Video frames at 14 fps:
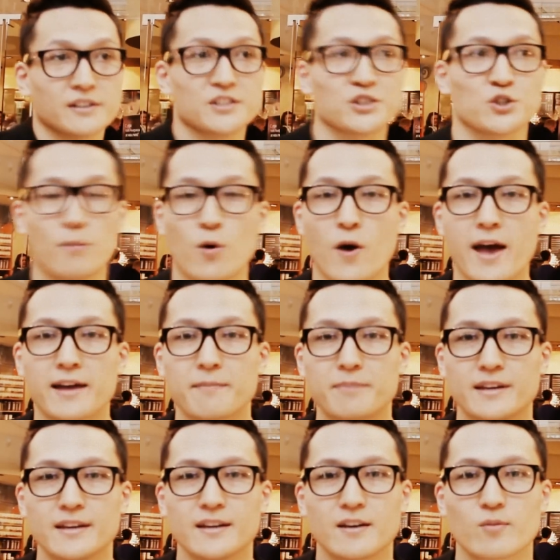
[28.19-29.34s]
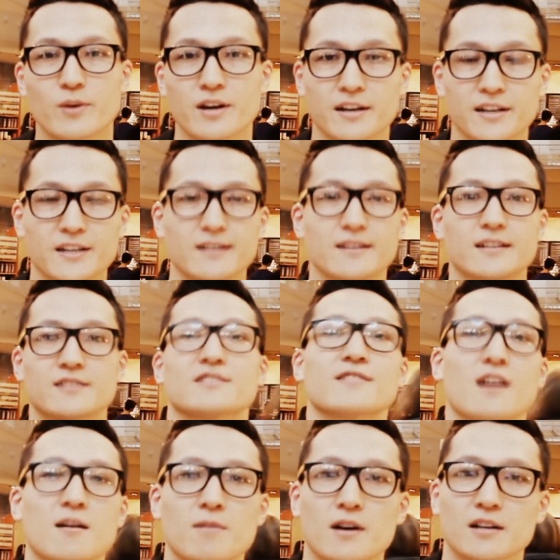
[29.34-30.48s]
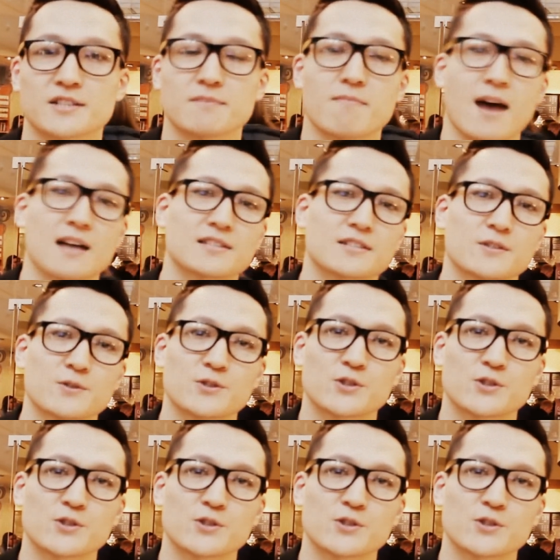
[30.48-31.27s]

This is your boy Addie B. We are here in Starbucks in Moscow.